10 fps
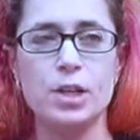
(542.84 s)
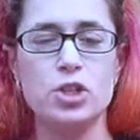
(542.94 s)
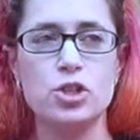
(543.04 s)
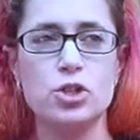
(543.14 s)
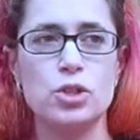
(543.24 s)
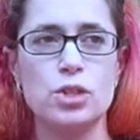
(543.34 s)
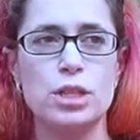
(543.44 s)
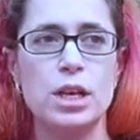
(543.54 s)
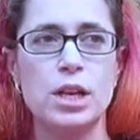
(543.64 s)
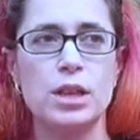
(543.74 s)
some extra
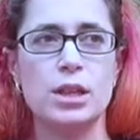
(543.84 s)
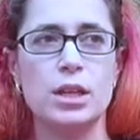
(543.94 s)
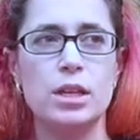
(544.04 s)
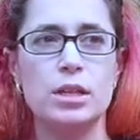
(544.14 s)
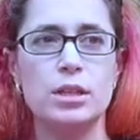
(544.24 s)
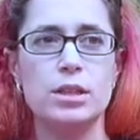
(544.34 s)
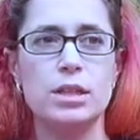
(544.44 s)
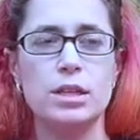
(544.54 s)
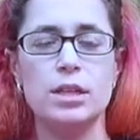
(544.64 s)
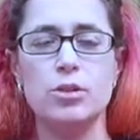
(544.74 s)
touring around.
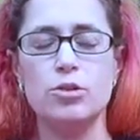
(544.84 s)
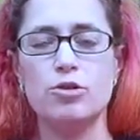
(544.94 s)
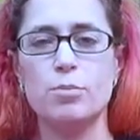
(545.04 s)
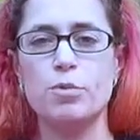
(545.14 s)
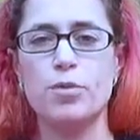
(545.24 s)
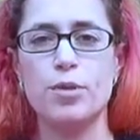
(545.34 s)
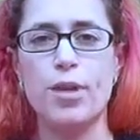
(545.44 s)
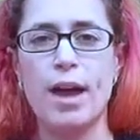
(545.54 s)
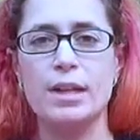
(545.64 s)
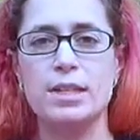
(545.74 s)
So I do it every
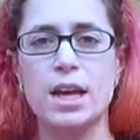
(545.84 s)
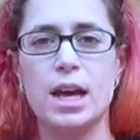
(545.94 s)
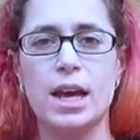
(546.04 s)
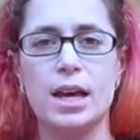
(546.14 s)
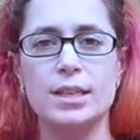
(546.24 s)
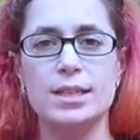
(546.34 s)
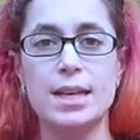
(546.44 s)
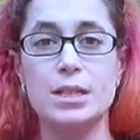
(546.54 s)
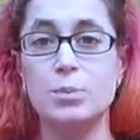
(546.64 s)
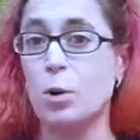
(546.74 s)
2 years,
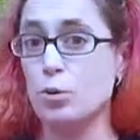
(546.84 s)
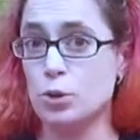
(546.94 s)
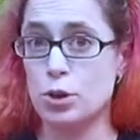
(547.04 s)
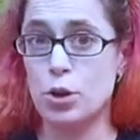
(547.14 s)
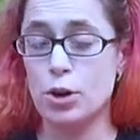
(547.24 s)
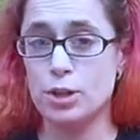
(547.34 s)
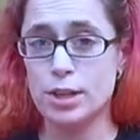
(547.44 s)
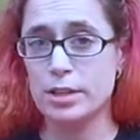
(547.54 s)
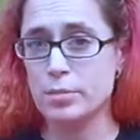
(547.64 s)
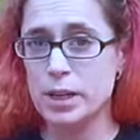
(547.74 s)
and
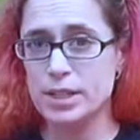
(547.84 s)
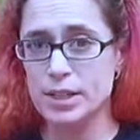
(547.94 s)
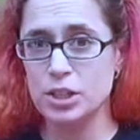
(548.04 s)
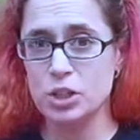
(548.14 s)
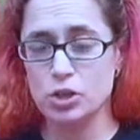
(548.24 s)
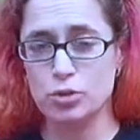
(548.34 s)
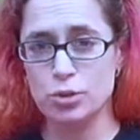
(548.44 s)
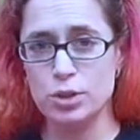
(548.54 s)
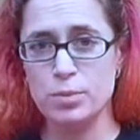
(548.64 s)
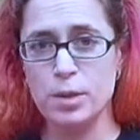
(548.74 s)
this time
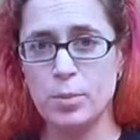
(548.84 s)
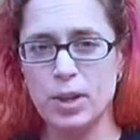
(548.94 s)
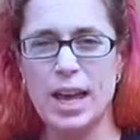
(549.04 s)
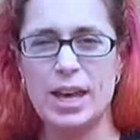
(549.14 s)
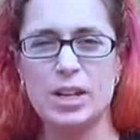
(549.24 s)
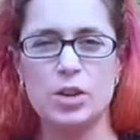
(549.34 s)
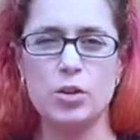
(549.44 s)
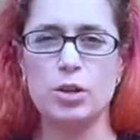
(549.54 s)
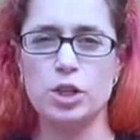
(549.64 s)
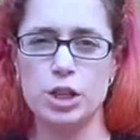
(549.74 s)
I filmed the mess
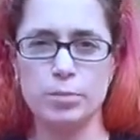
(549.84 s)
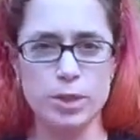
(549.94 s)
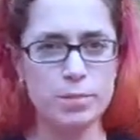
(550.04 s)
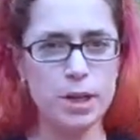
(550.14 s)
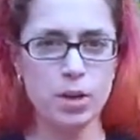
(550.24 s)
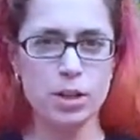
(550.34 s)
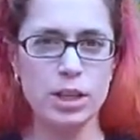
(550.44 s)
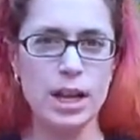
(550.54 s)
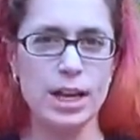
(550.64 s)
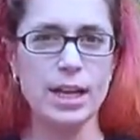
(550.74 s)
out of it. Last time I think
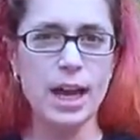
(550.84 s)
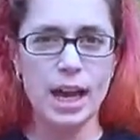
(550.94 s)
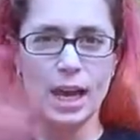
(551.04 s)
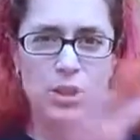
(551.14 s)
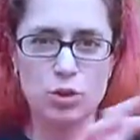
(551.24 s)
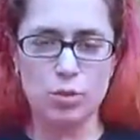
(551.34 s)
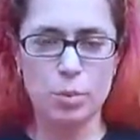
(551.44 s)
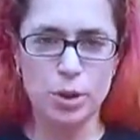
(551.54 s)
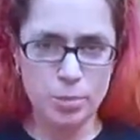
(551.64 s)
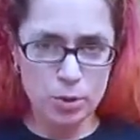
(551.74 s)
I took a lot of
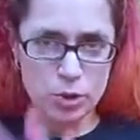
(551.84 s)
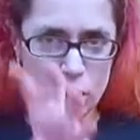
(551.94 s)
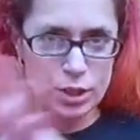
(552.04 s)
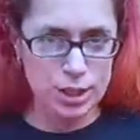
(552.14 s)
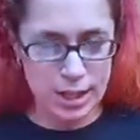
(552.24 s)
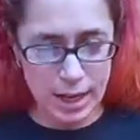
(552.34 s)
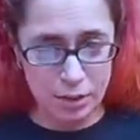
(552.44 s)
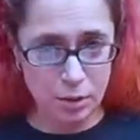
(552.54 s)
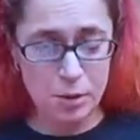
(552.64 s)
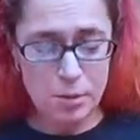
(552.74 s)
pictures. The